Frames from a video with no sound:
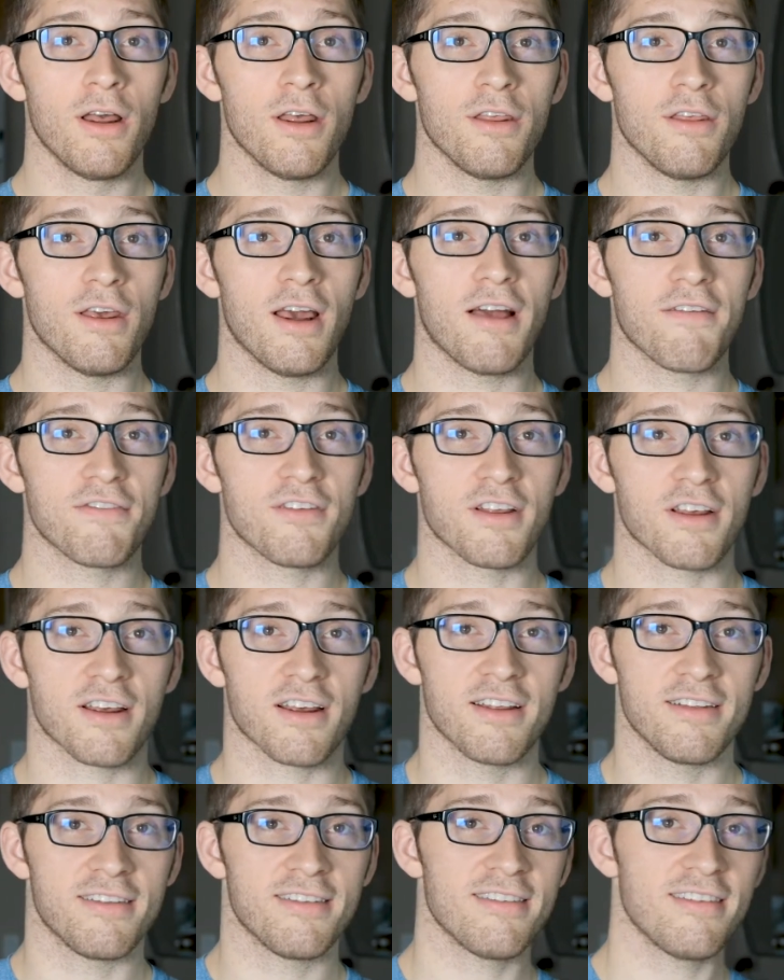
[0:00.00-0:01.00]
you have to
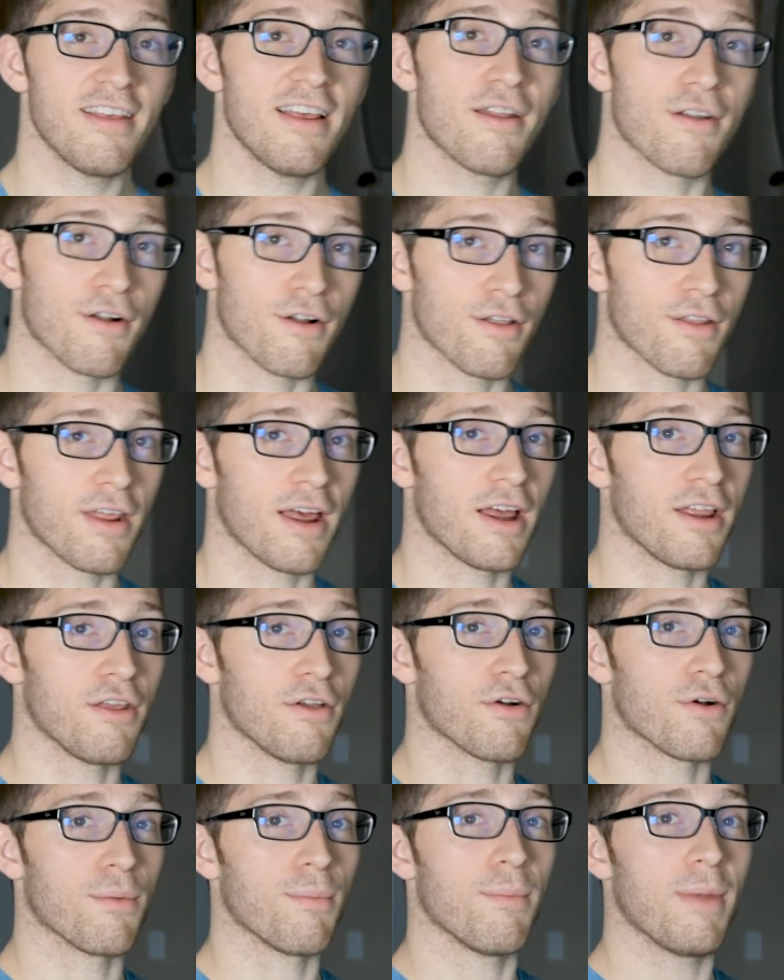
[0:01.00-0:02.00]
consider that
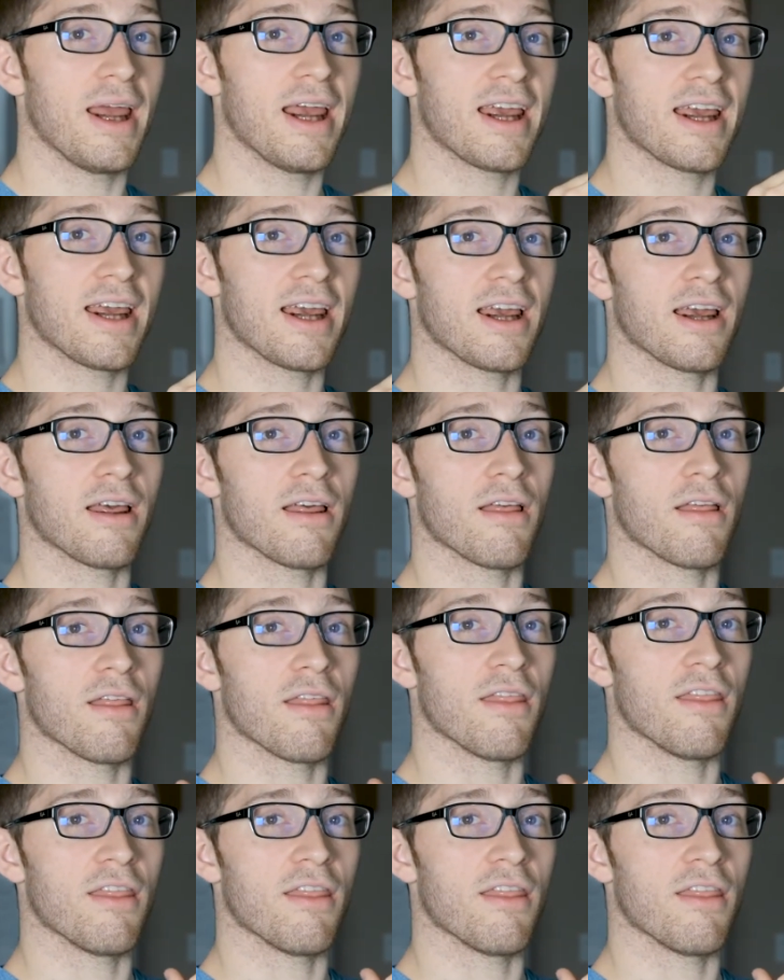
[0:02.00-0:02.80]
you're making